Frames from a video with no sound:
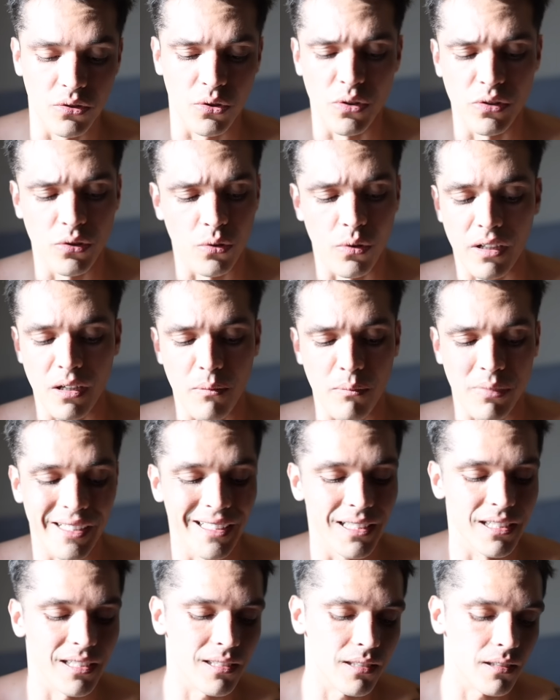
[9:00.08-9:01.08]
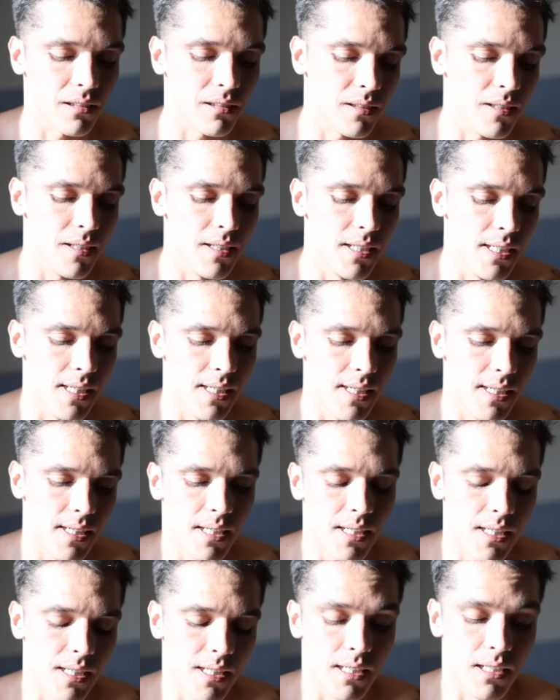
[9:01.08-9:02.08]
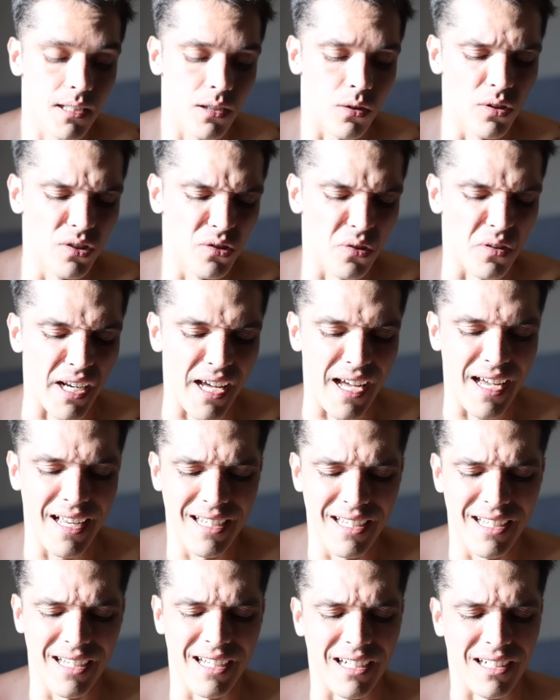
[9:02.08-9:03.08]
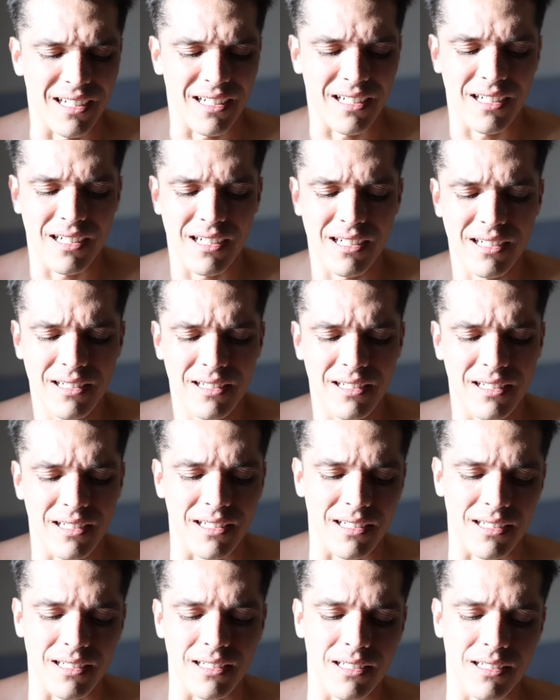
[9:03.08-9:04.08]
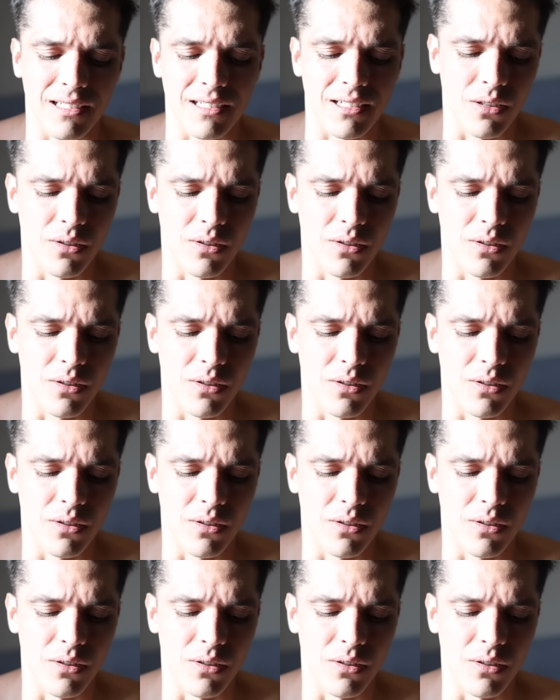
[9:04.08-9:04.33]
is going through a completion, going through an ending. Ah, they're